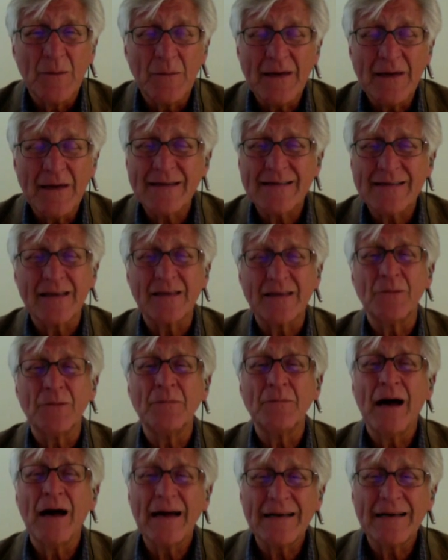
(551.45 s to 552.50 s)
means that the
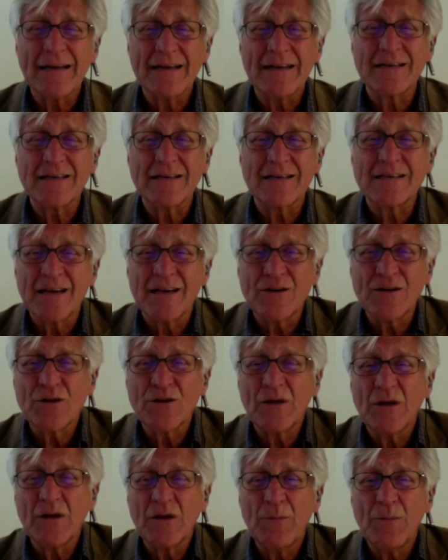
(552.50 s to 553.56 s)
mind has
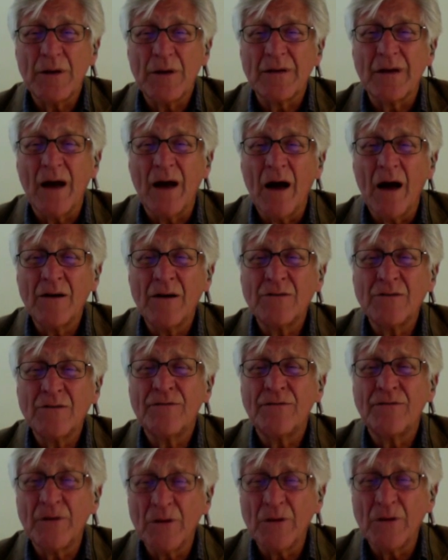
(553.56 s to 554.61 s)
essentially been
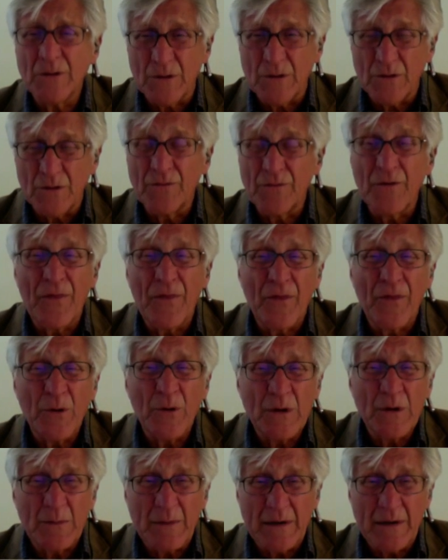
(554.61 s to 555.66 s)
unfiltered for
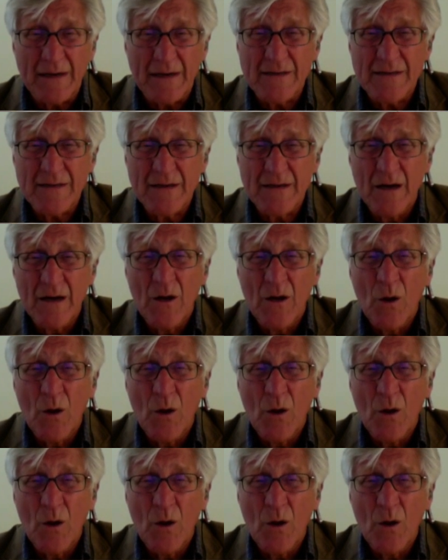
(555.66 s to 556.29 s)
30 minutes